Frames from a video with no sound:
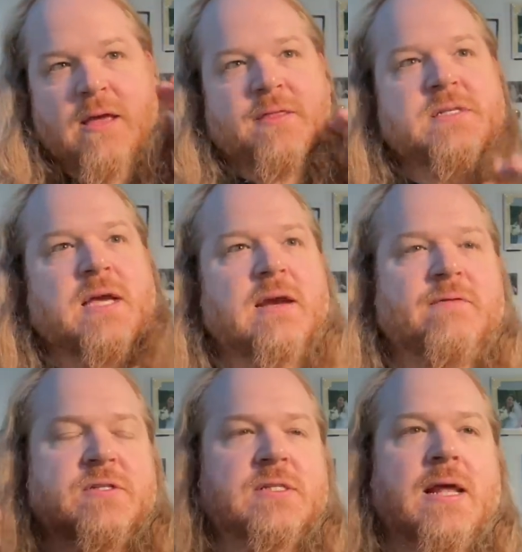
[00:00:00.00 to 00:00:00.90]
this kind of
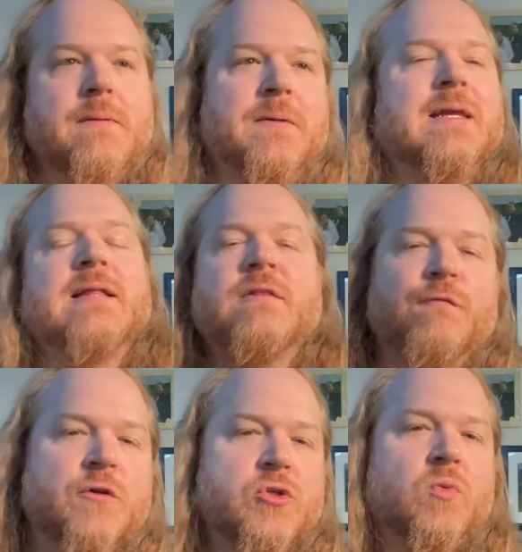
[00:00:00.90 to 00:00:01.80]
a setup and get the
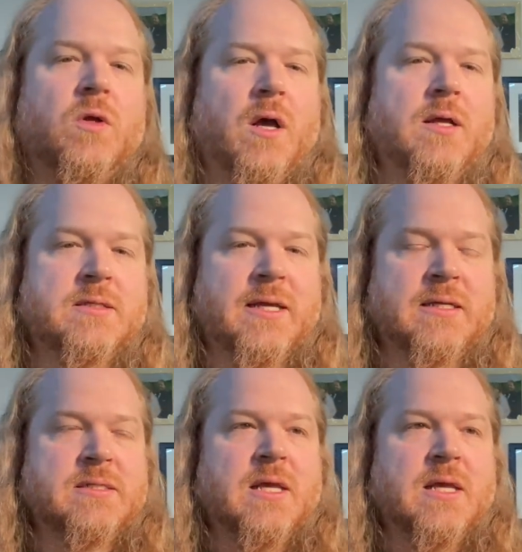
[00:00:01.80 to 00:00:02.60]
visual context